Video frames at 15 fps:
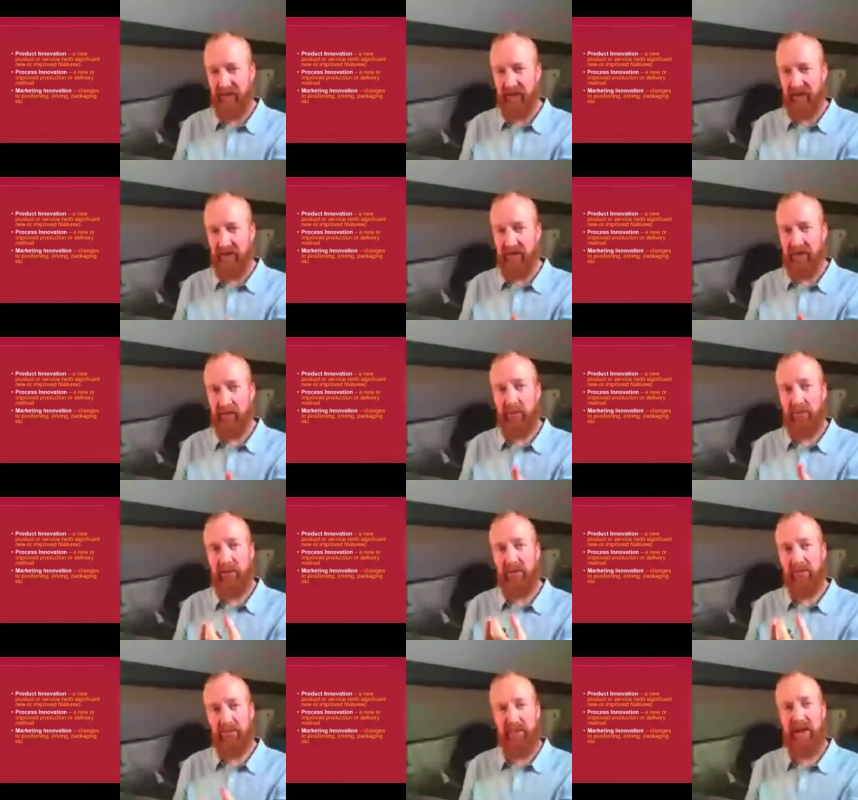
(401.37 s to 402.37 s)
So we
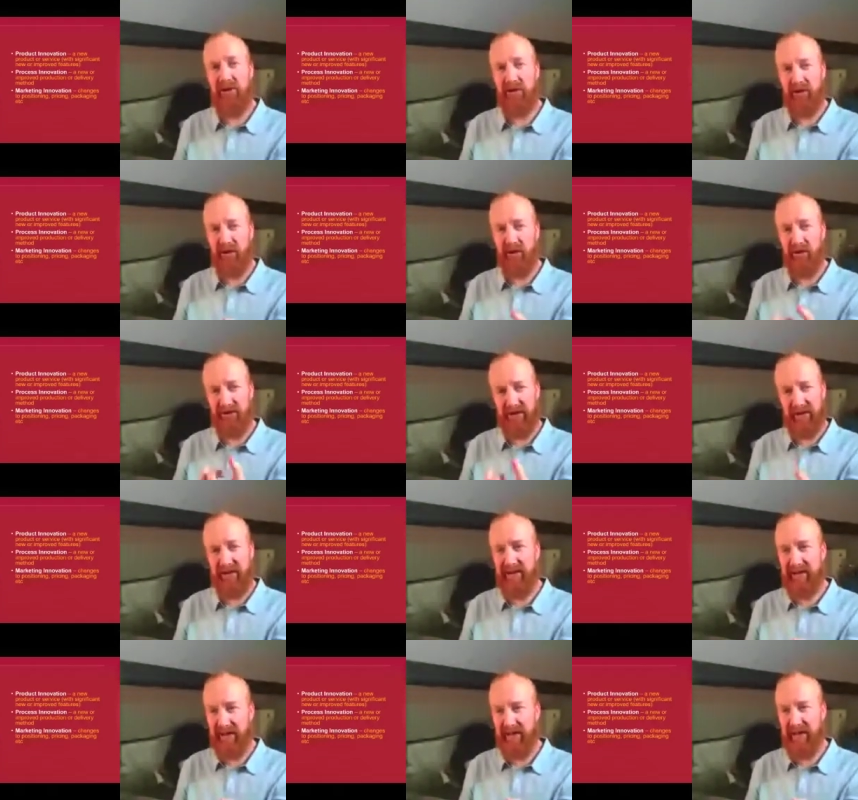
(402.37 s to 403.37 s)
might measure our
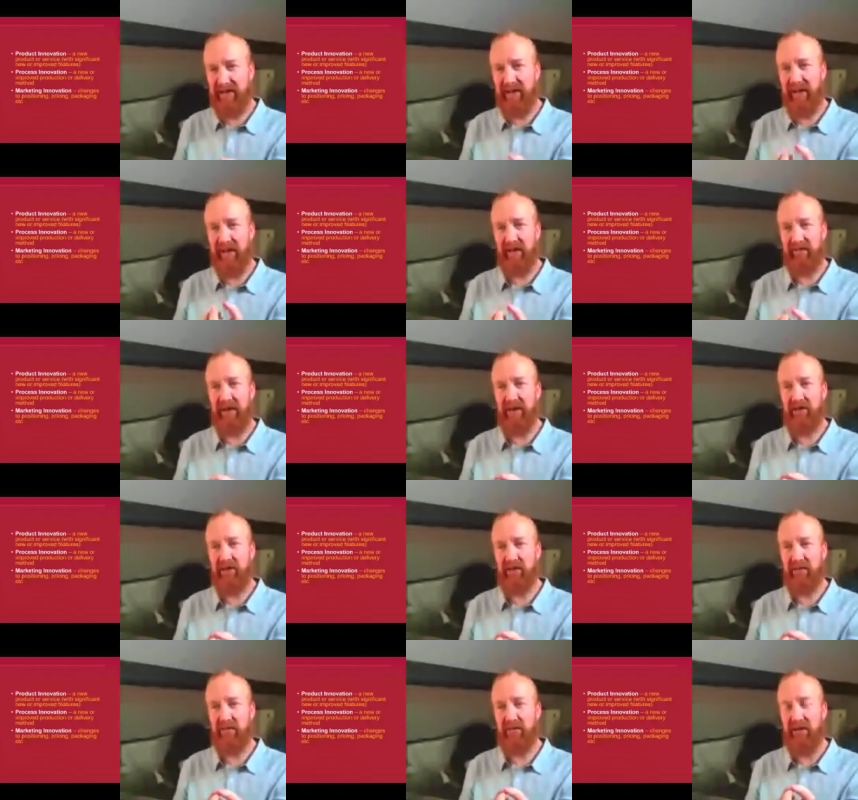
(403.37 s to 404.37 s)
success in
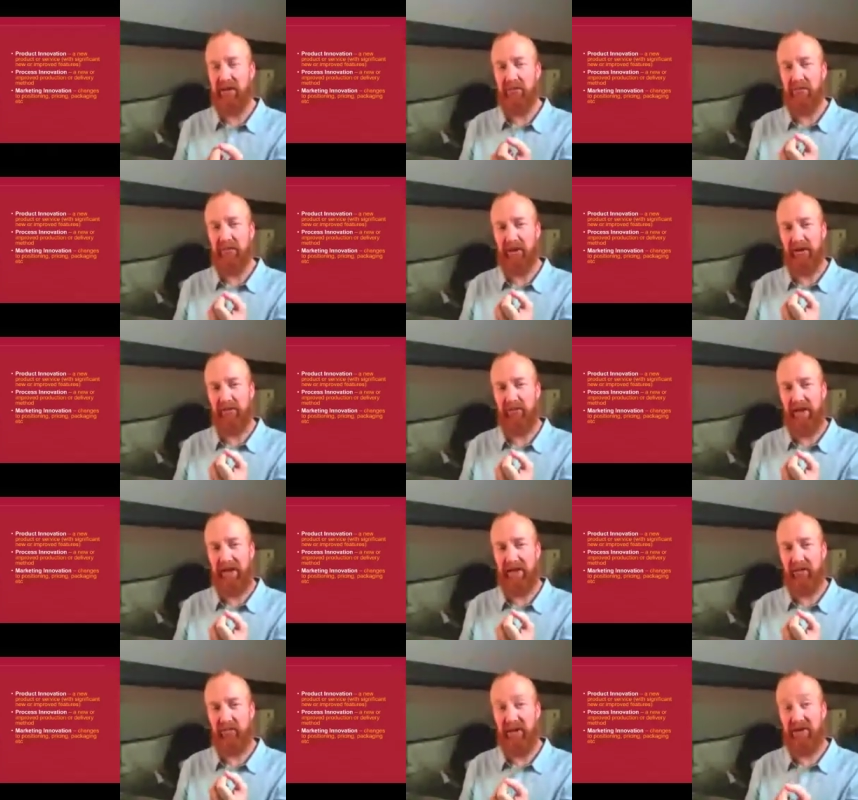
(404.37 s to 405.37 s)
innovation by the
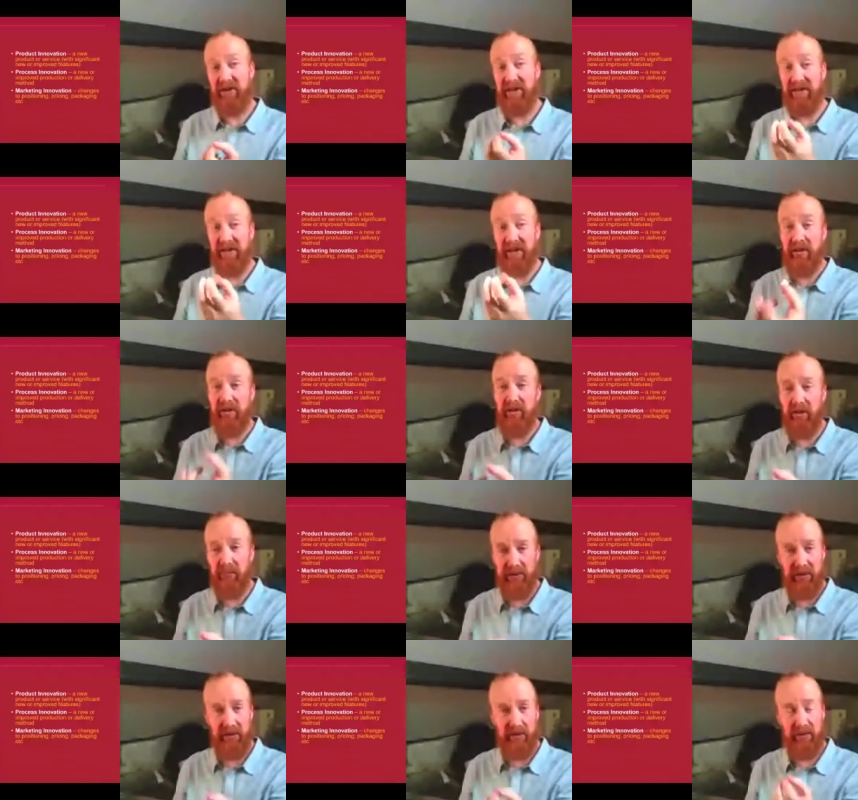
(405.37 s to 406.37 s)
rate at which it's
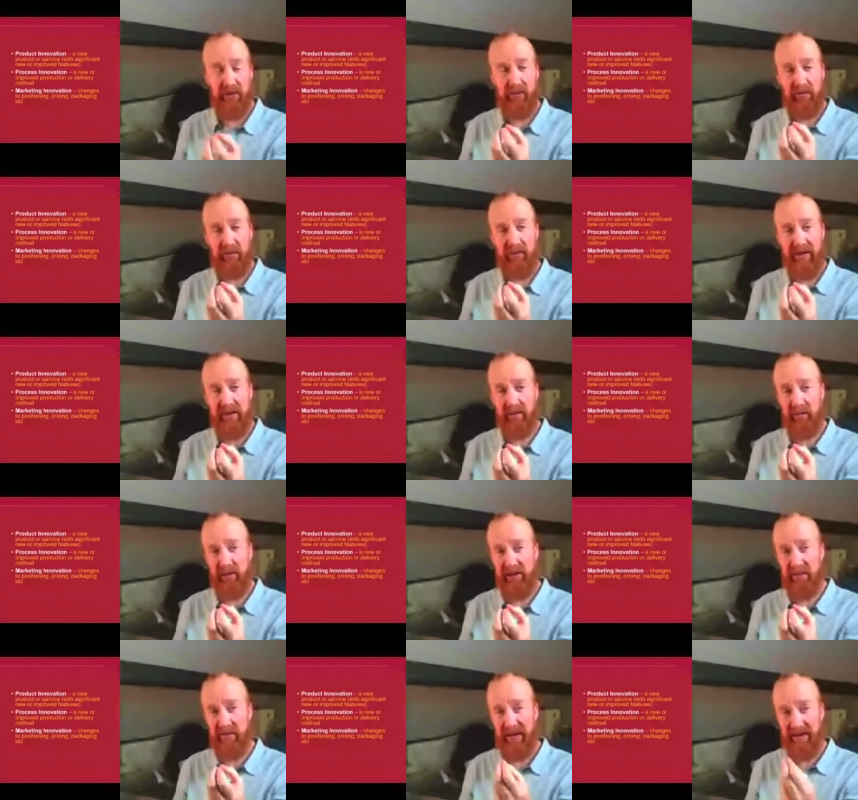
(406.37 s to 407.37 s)
adopted or the rate at
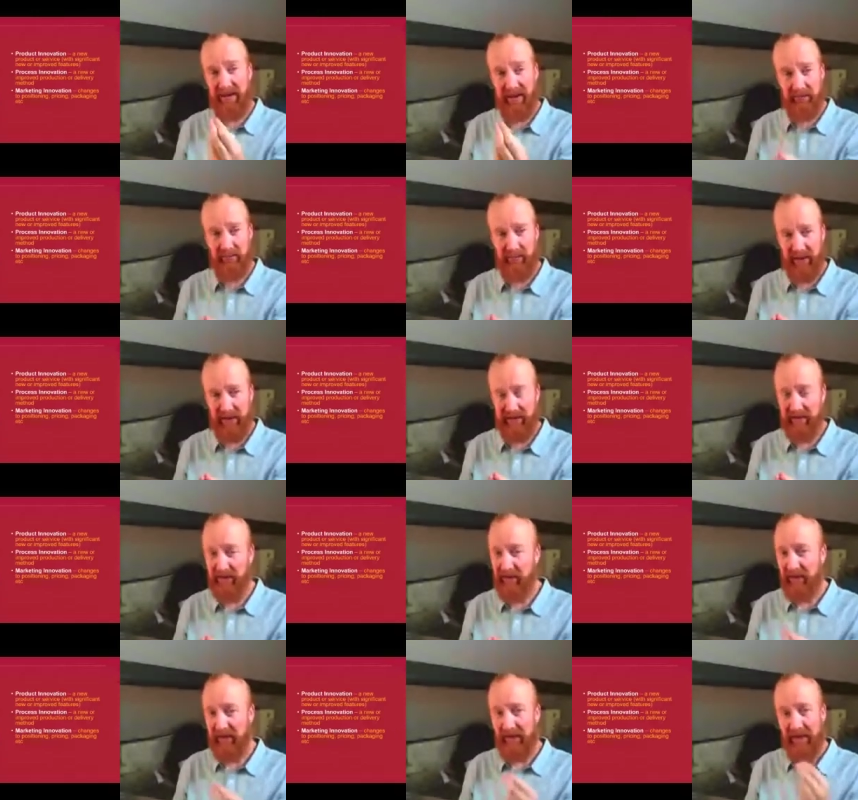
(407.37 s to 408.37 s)
which it makes impact.
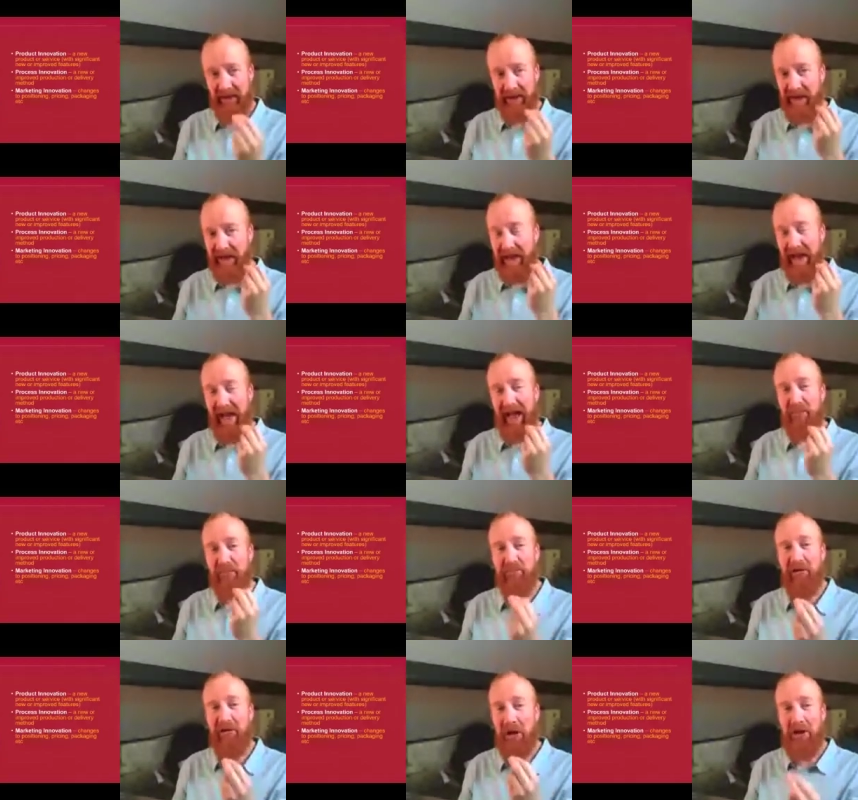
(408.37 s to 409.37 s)
A
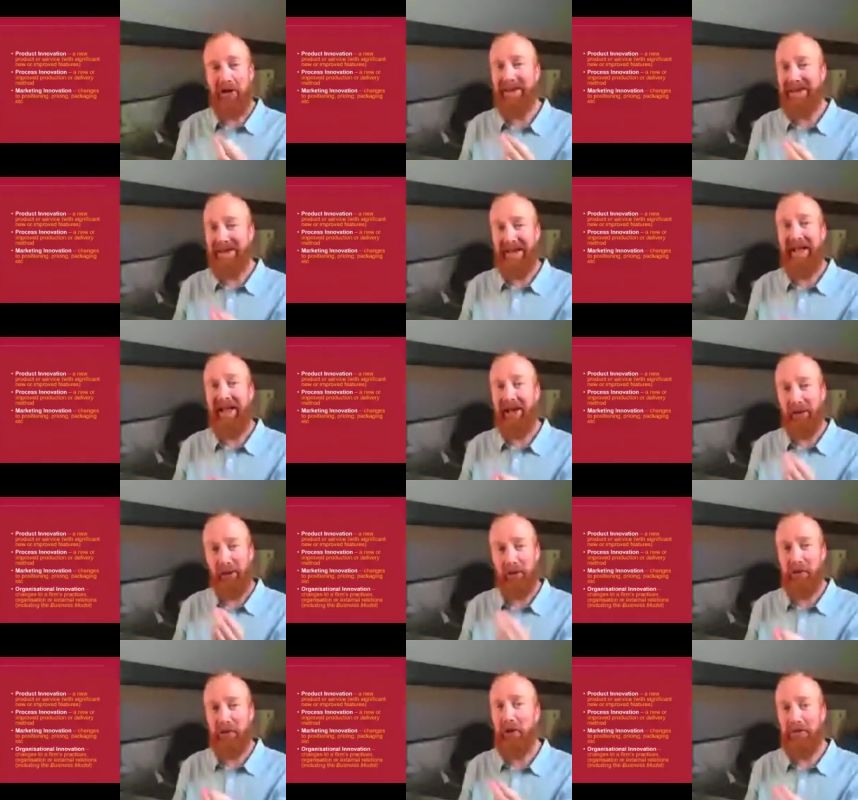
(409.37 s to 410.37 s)
bright idea
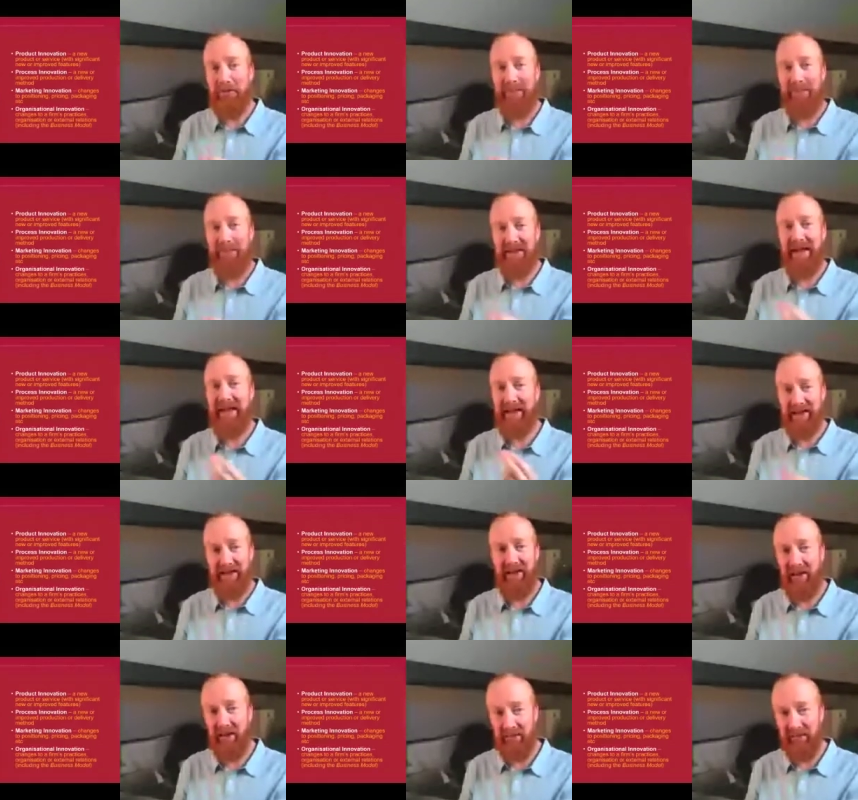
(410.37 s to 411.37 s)
that nobody takes
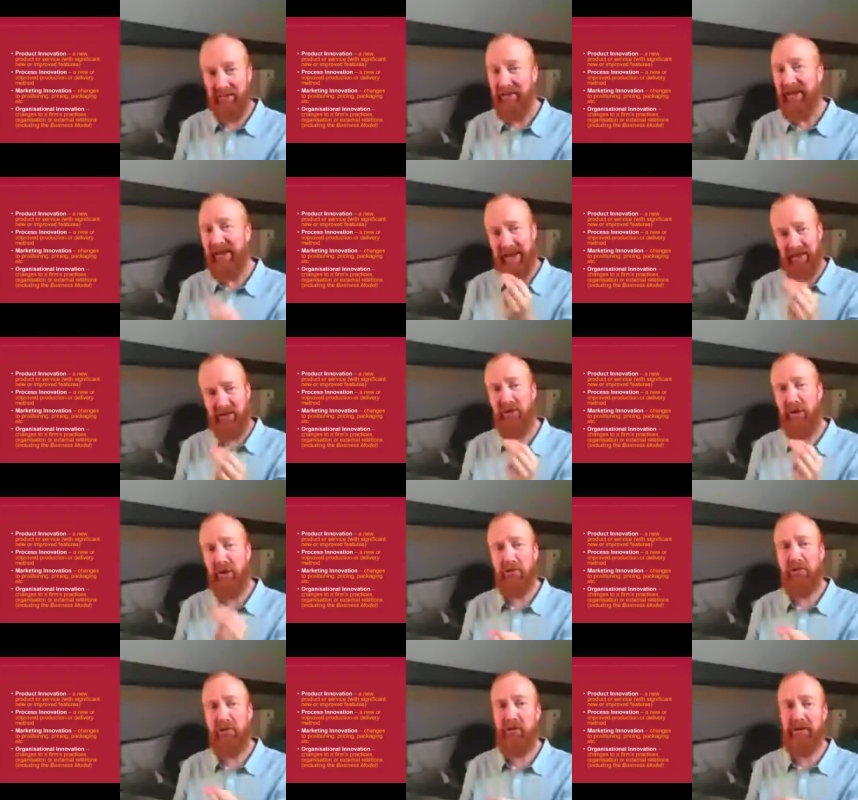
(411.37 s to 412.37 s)
up is no
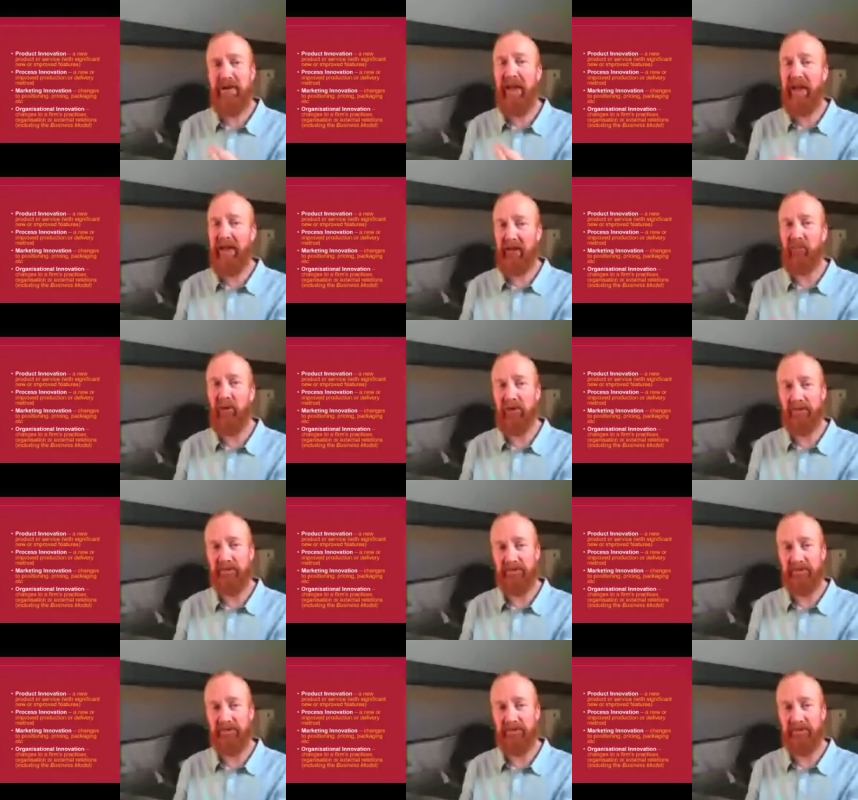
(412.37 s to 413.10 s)
use to anyone.